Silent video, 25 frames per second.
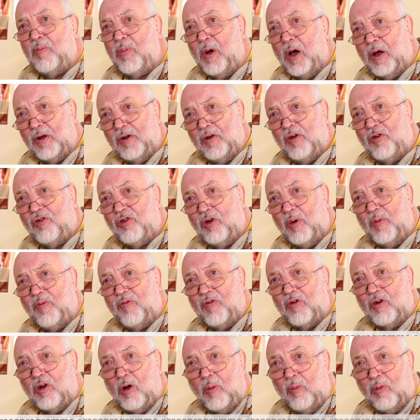Partnership
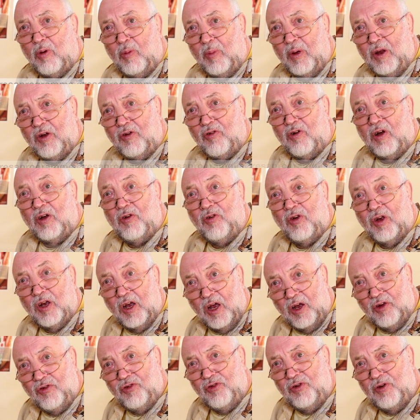for Complementary
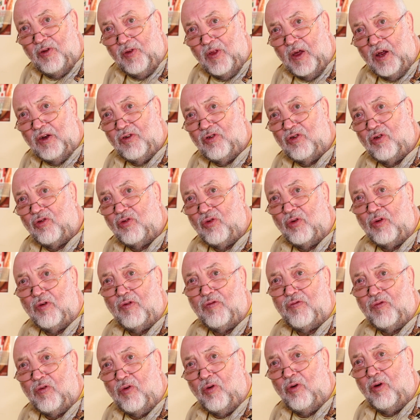Education. That's a sort
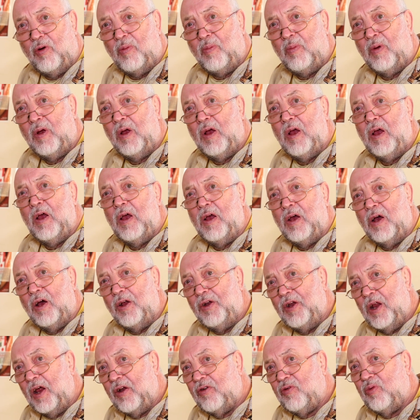of forum,
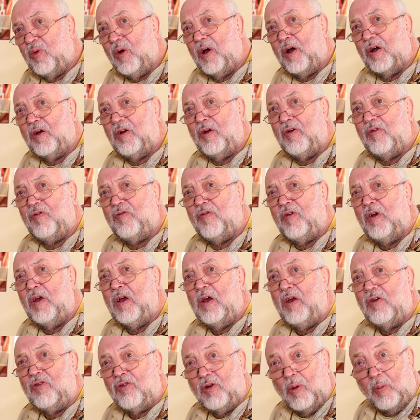a network of
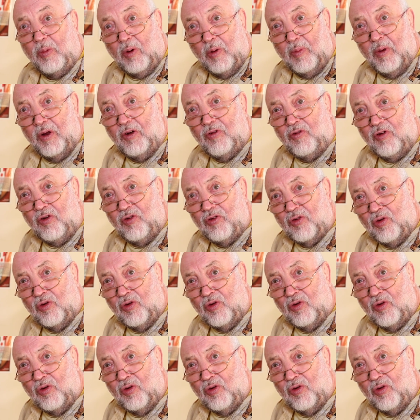supplementary